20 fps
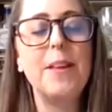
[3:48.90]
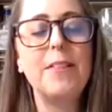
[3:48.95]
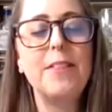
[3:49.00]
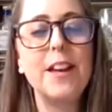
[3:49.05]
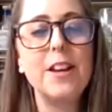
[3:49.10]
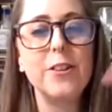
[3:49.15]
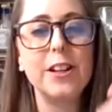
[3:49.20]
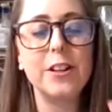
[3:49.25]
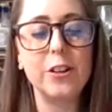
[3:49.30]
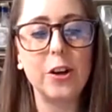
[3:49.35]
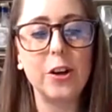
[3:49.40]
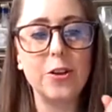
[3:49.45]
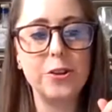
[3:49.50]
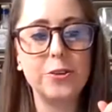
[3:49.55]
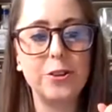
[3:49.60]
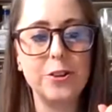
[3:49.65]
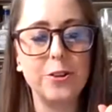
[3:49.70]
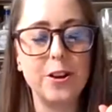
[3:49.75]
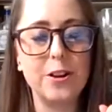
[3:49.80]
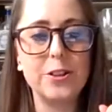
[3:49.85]
then you can go
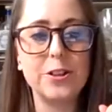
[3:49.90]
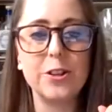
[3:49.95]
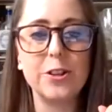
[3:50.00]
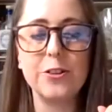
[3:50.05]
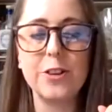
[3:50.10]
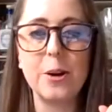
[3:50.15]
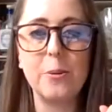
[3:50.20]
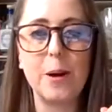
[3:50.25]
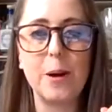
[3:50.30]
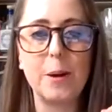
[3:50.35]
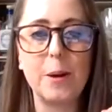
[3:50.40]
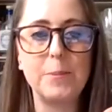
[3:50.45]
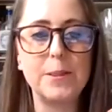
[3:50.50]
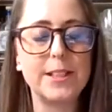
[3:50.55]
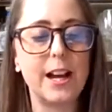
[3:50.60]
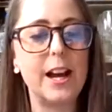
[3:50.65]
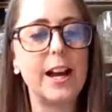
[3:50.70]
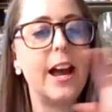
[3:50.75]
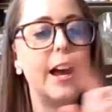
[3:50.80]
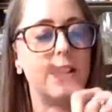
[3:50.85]
through to their
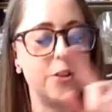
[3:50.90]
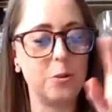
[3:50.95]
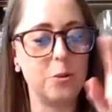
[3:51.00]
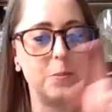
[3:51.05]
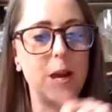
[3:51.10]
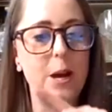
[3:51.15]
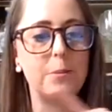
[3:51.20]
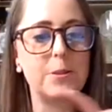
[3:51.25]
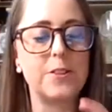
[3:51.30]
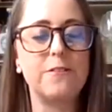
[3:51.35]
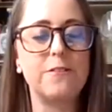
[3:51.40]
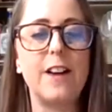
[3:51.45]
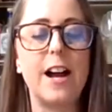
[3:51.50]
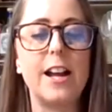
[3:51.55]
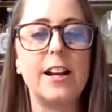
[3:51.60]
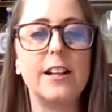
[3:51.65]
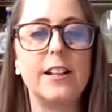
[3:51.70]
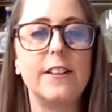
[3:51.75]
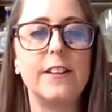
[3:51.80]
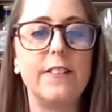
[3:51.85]
website and you'll be able to
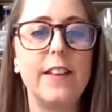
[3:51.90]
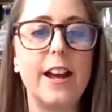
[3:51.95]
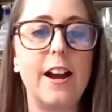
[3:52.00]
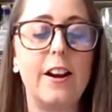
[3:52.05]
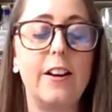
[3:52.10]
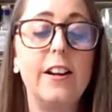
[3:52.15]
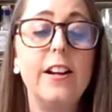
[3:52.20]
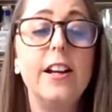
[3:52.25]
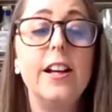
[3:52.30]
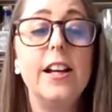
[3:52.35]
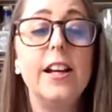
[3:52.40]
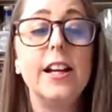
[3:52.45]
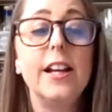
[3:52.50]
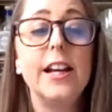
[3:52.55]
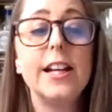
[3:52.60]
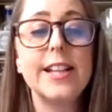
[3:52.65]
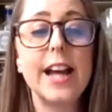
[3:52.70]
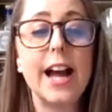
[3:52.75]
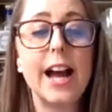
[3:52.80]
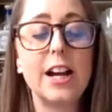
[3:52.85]
find it in there.
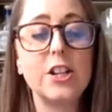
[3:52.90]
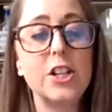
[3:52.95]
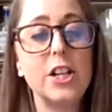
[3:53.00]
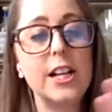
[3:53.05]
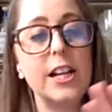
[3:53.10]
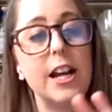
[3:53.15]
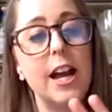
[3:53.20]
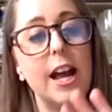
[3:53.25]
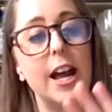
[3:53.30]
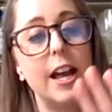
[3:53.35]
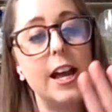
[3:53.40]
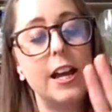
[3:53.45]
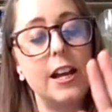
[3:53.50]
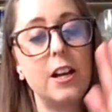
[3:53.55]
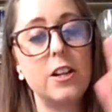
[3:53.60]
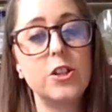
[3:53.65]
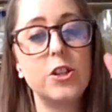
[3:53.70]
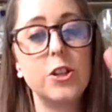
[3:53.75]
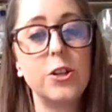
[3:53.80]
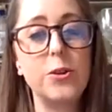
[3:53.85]
It's actually
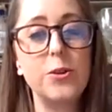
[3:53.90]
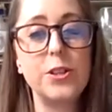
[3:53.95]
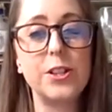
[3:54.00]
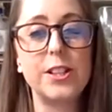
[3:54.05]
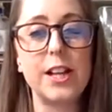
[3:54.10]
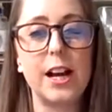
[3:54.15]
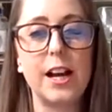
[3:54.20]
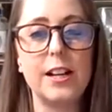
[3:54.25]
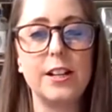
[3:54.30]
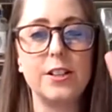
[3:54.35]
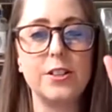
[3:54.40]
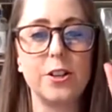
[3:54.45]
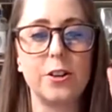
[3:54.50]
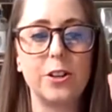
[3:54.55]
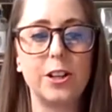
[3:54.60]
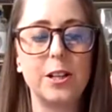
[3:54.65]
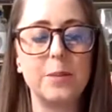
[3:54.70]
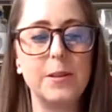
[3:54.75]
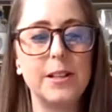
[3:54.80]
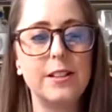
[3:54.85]
a two-sided
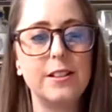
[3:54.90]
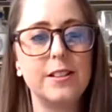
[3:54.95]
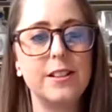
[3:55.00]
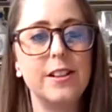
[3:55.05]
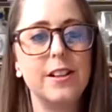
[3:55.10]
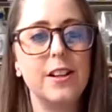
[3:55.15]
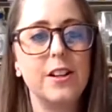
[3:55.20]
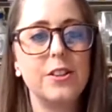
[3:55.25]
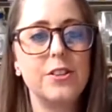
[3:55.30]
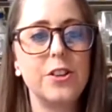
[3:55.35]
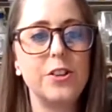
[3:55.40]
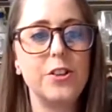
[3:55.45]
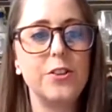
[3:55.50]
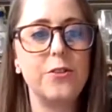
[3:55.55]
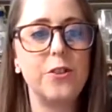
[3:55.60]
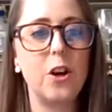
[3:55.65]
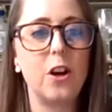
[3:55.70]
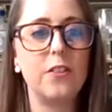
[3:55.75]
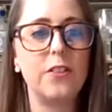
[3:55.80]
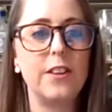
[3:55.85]
document. So
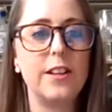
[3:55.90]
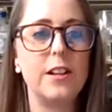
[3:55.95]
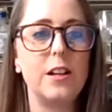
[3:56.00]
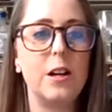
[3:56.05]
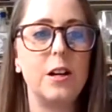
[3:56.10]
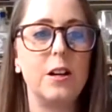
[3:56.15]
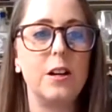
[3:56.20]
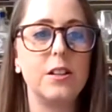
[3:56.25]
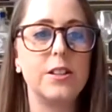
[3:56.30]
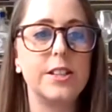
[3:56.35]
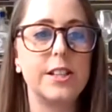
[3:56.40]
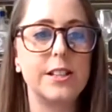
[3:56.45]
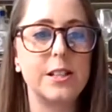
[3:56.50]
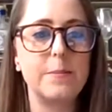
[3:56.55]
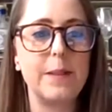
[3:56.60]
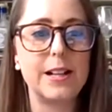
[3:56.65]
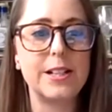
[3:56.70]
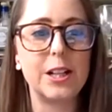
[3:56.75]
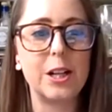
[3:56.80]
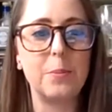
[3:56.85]
you've got the
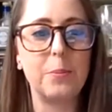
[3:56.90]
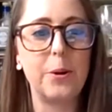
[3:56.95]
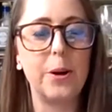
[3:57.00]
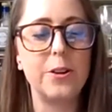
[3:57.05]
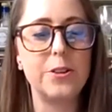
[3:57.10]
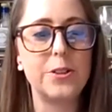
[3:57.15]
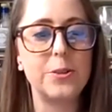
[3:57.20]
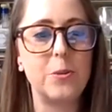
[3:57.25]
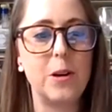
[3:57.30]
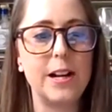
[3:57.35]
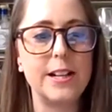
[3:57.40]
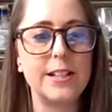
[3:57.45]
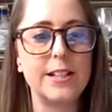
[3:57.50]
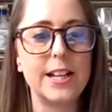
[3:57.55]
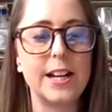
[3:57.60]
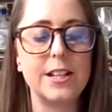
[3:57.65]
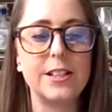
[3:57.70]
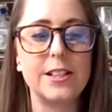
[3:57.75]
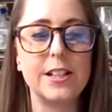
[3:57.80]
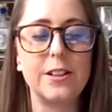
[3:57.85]
systematic approach to wine
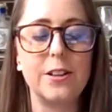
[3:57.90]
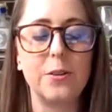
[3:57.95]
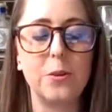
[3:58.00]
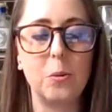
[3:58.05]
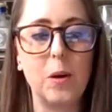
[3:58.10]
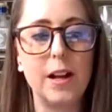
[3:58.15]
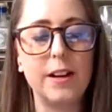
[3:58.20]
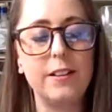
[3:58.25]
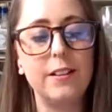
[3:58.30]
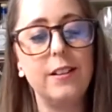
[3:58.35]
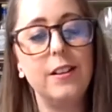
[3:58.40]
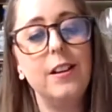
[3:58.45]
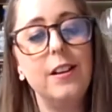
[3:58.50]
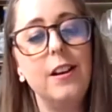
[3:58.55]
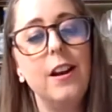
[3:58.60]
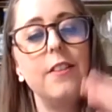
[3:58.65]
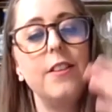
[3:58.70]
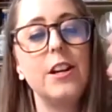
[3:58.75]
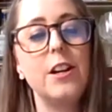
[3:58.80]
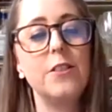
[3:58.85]
tasting on the one,
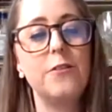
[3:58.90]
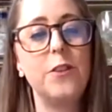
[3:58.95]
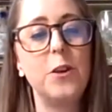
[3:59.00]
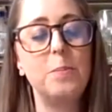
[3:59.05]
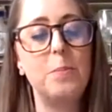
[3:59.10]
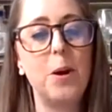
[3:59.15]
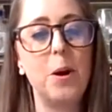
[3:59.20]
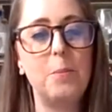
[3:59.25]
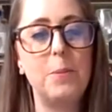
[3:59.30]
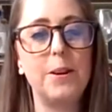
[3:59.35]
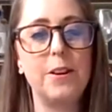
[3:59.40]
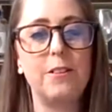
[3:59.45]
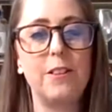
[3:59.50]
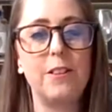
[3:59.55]
and then if you pop it